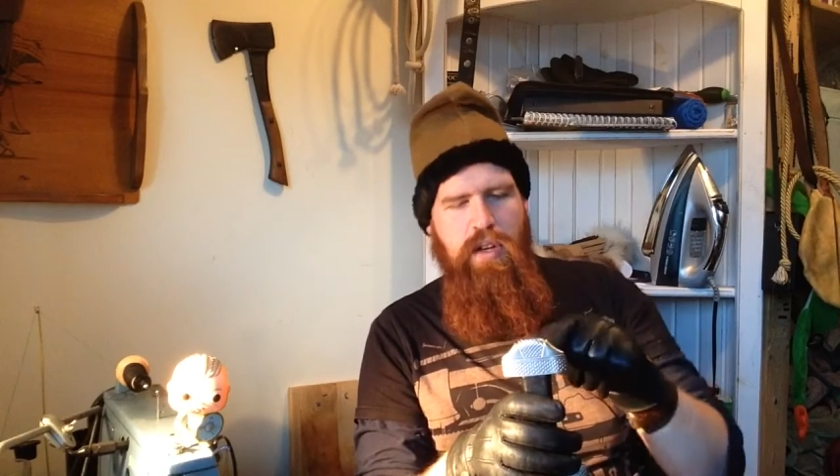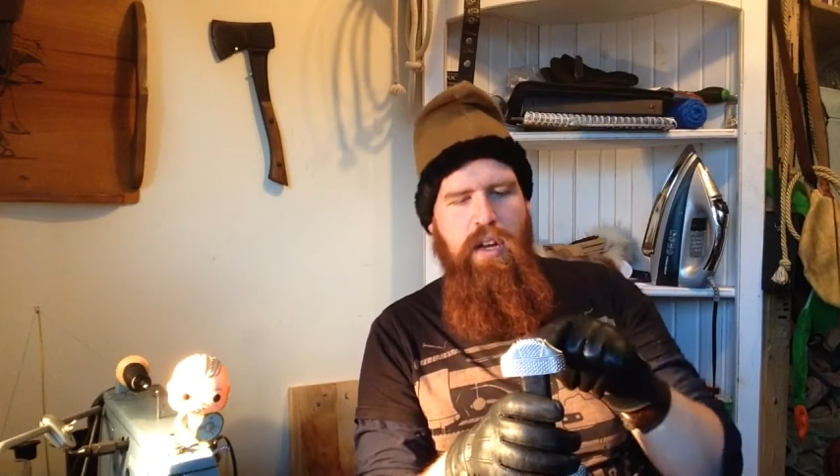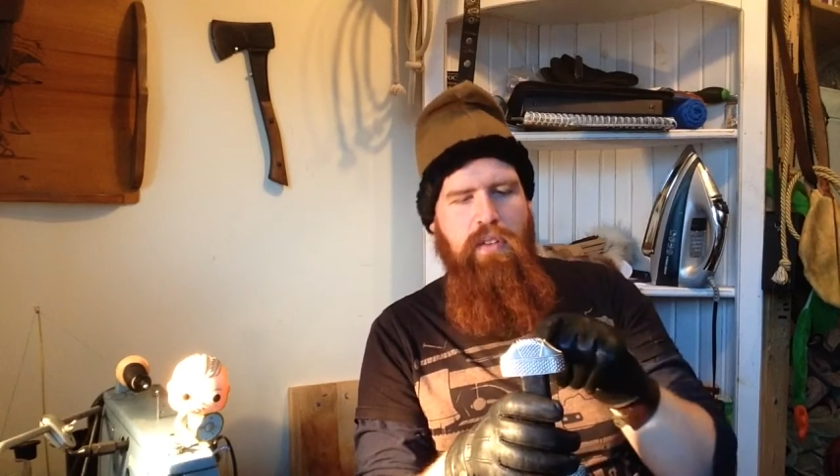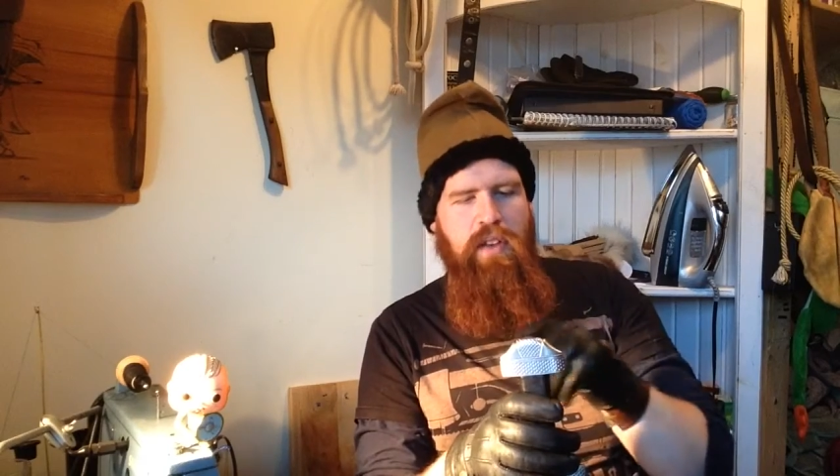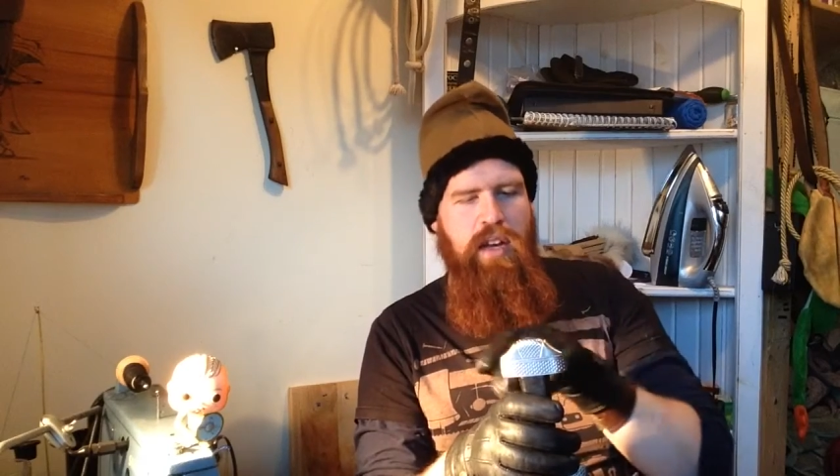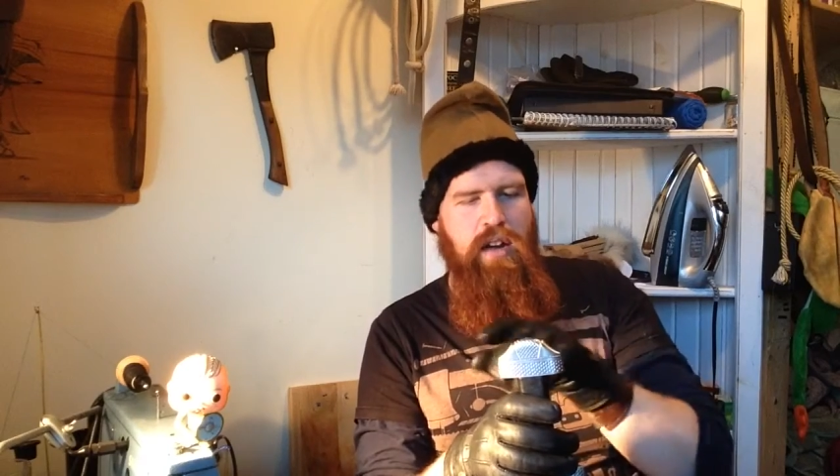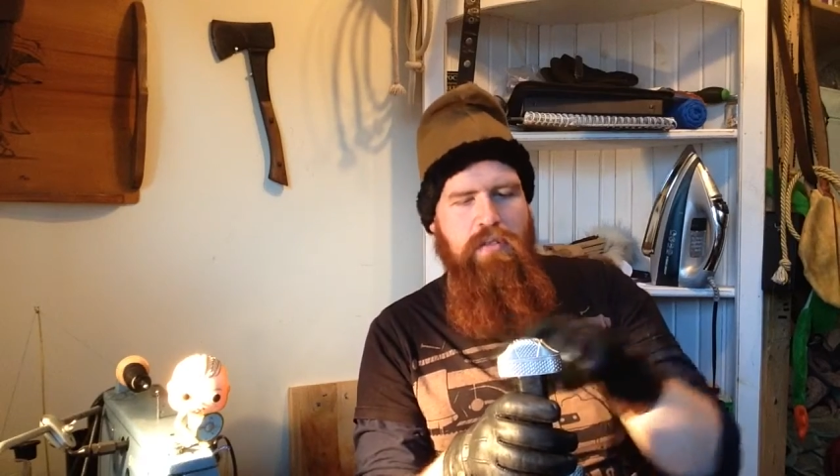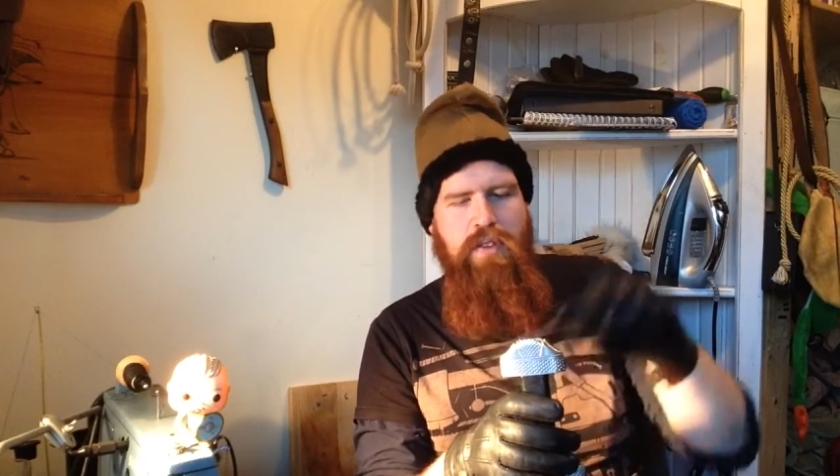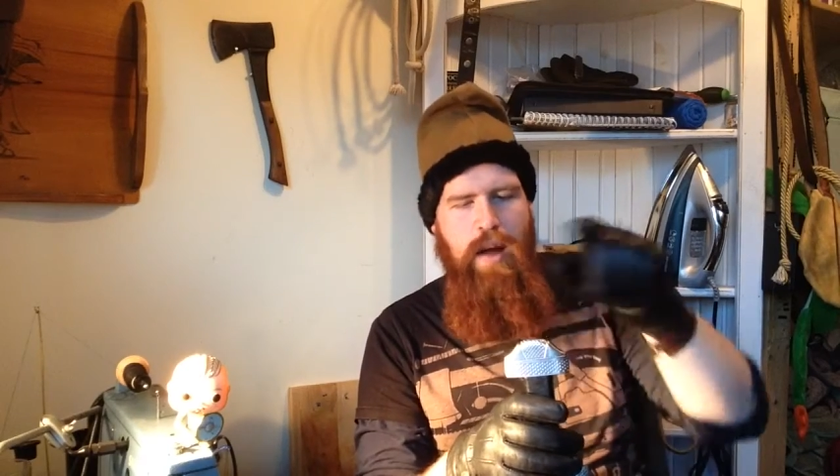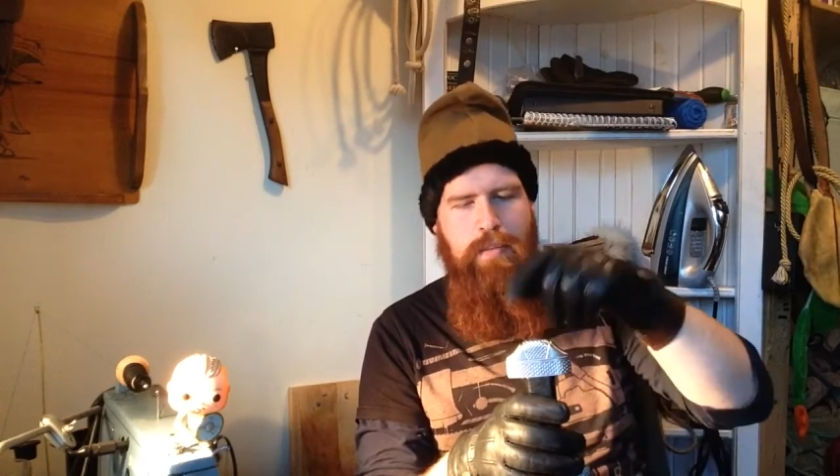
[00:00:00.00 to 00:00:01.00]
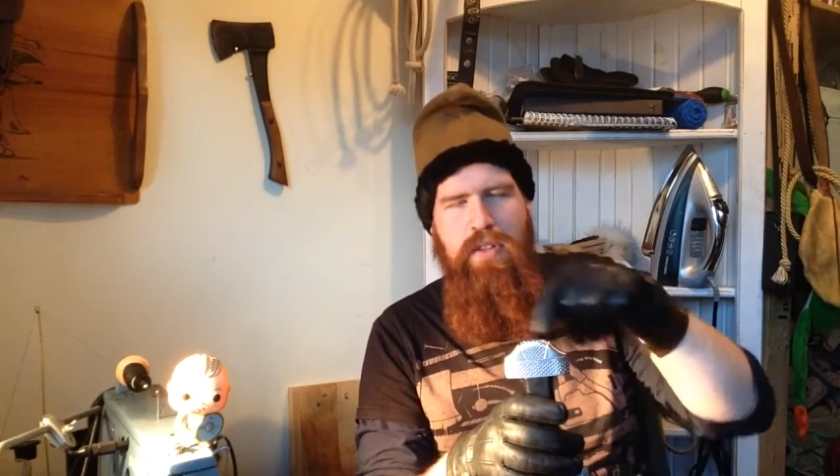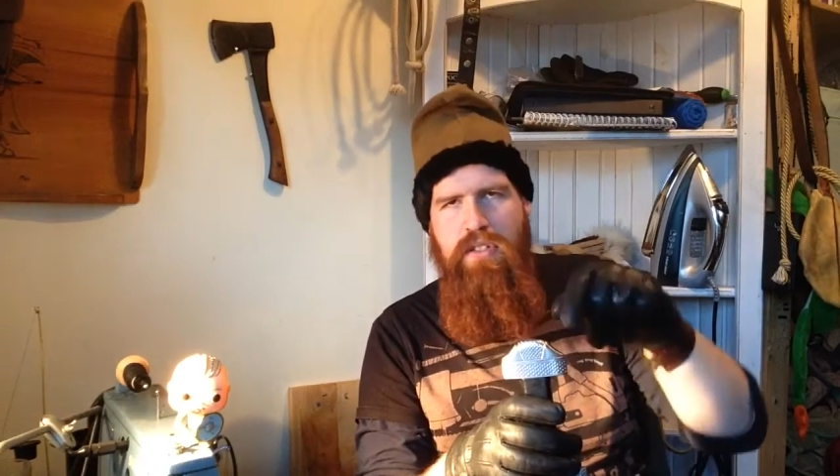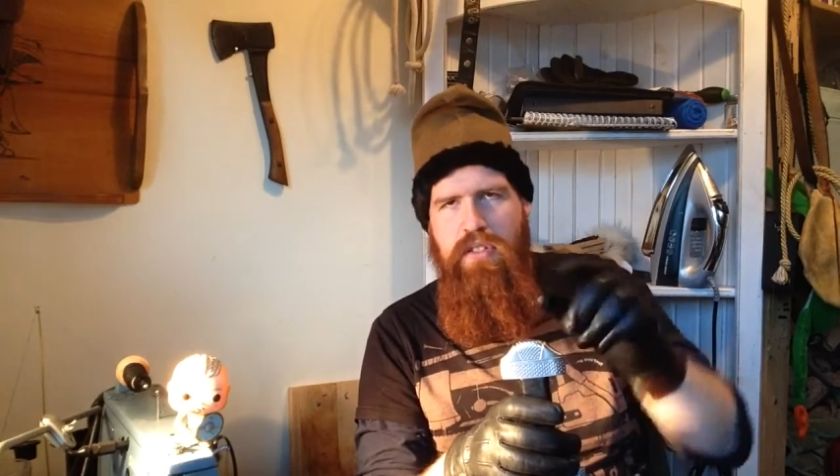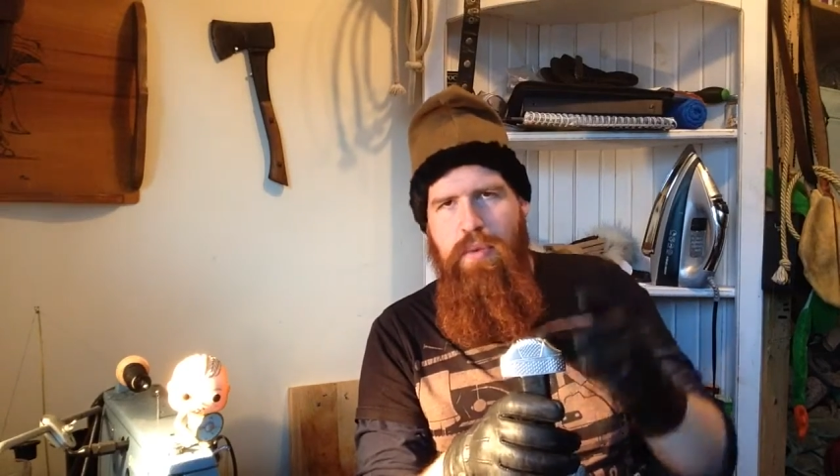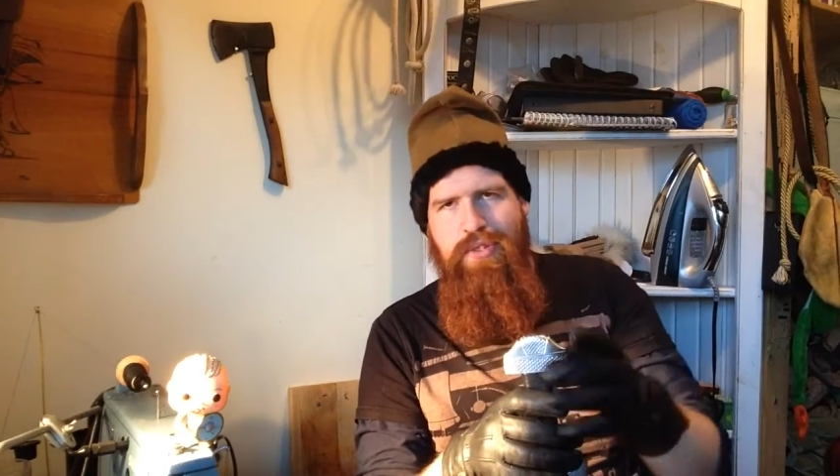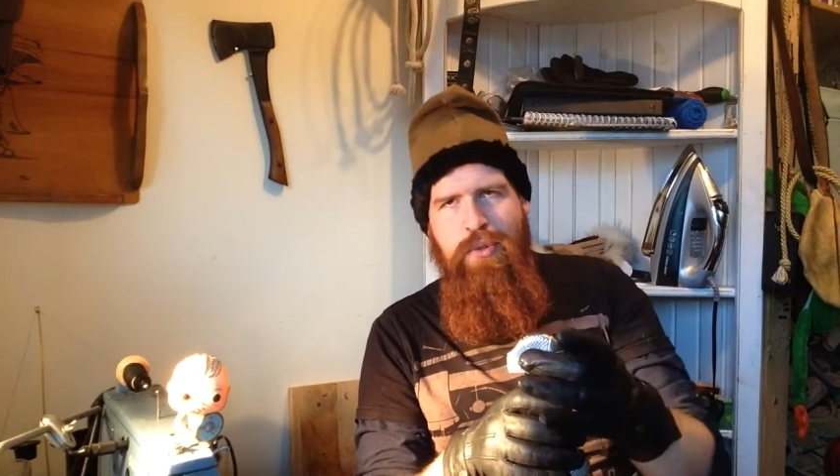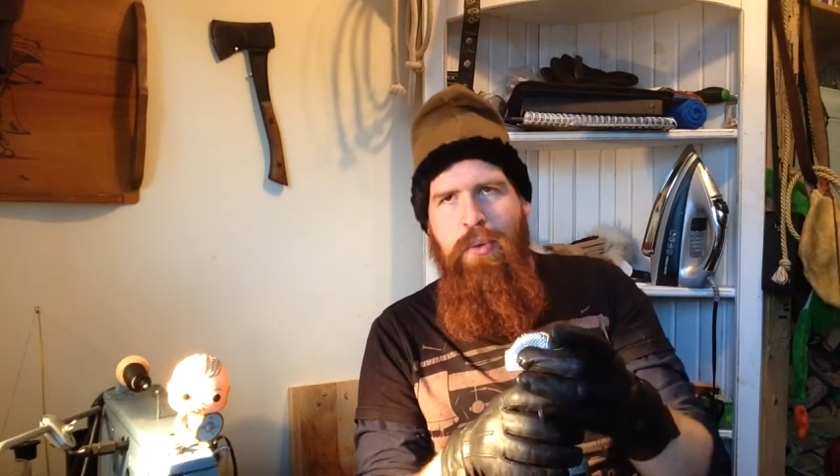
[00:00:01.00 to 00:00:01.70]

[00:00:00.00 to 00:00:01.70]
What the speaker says: and then they kind of wrap this twisted